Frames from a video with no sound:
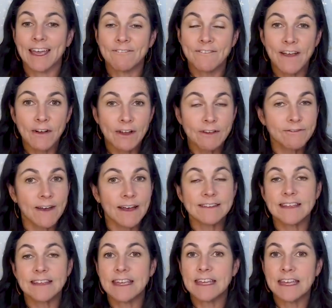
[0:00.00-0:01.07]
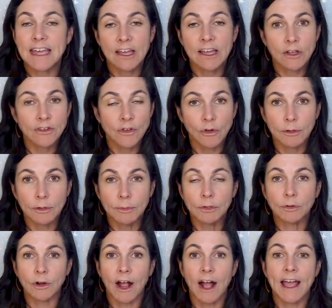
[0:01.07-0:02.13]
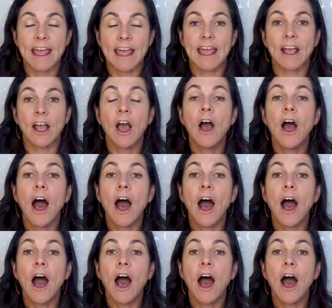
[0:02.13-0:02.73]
Very fussy, inconsolable crying,